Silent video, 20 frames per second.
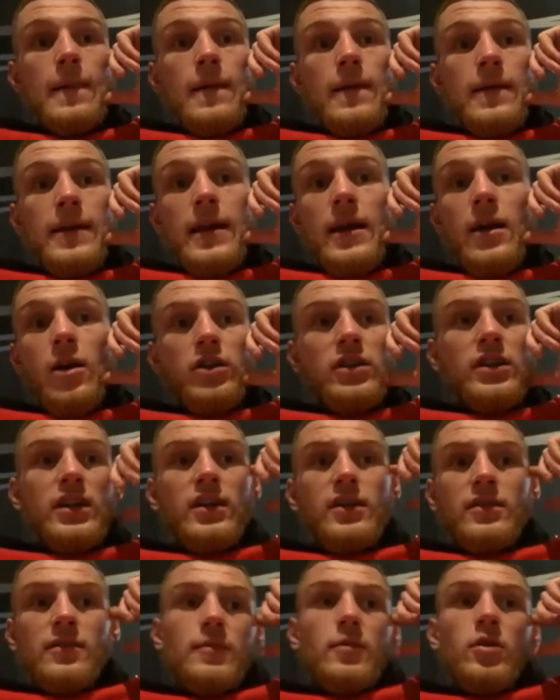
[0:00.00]
yeah, I
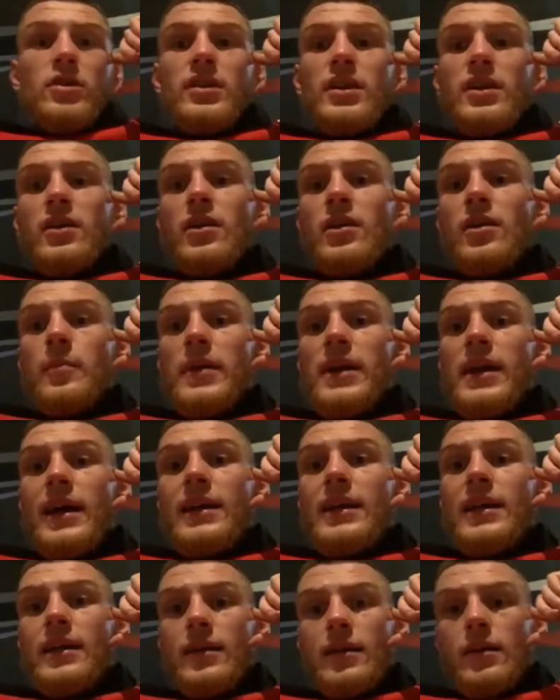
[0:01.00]
think I think I can beat
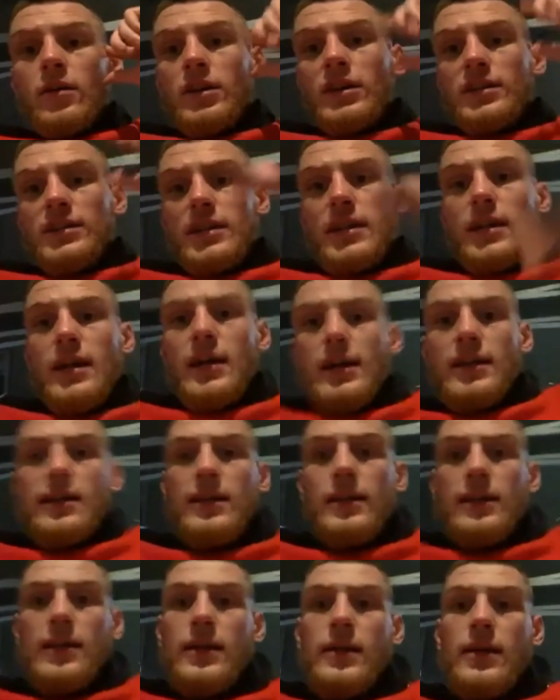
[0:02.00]
any of the guys at, at
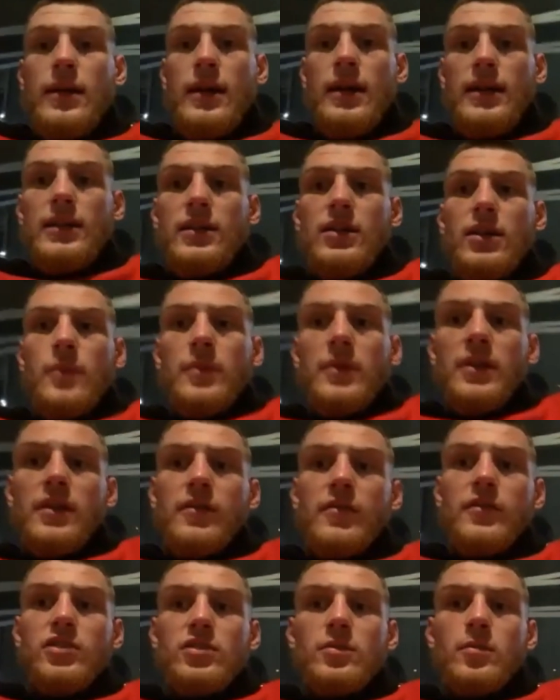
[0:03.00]
the at the top of the
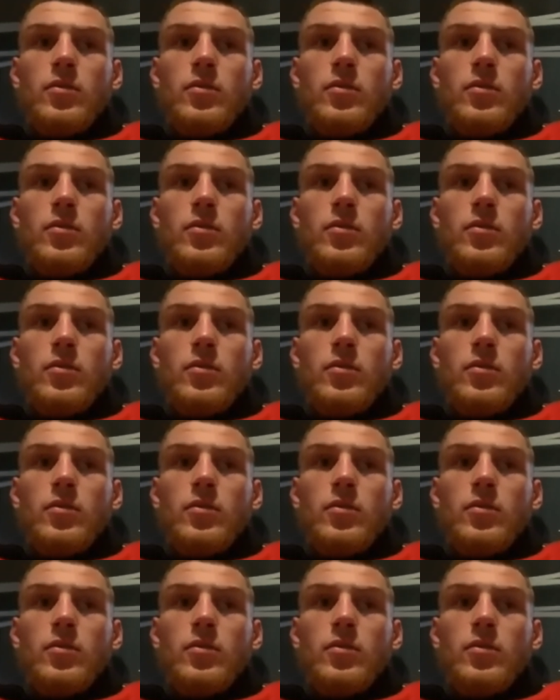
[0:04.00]
division.